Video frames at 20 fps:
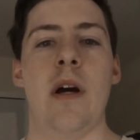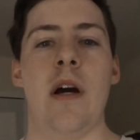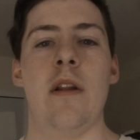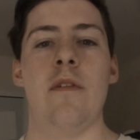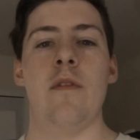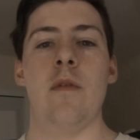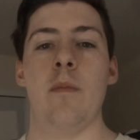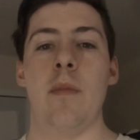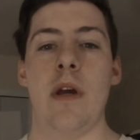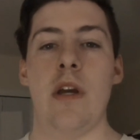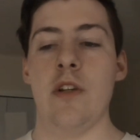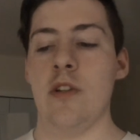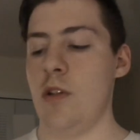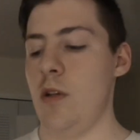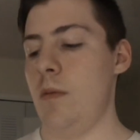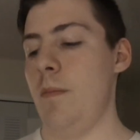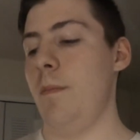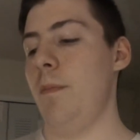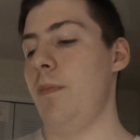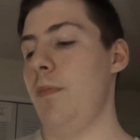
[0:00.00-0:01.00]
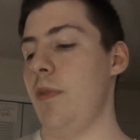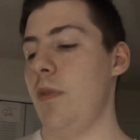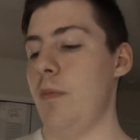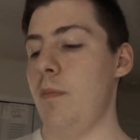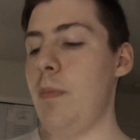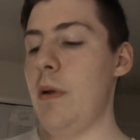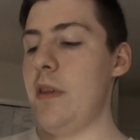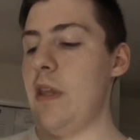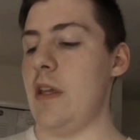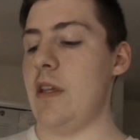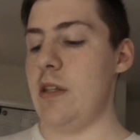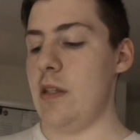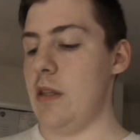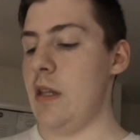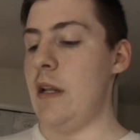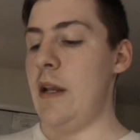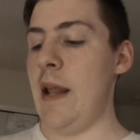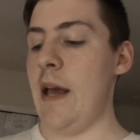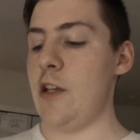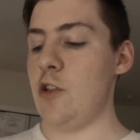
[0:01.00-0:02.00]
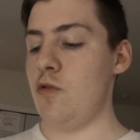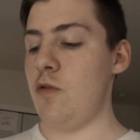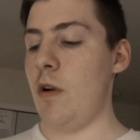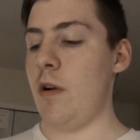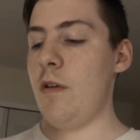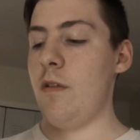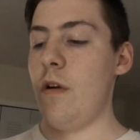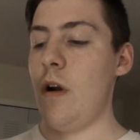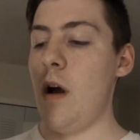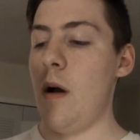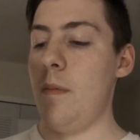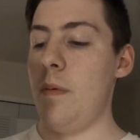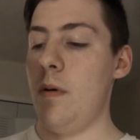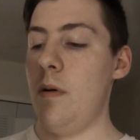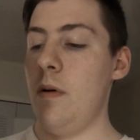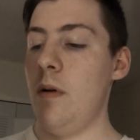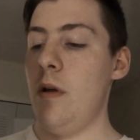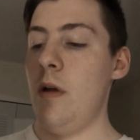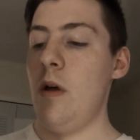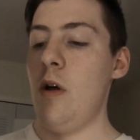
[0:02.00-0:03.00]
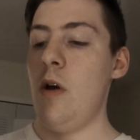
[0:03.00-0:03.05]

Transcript: I'm kind of impatient. But the next runner up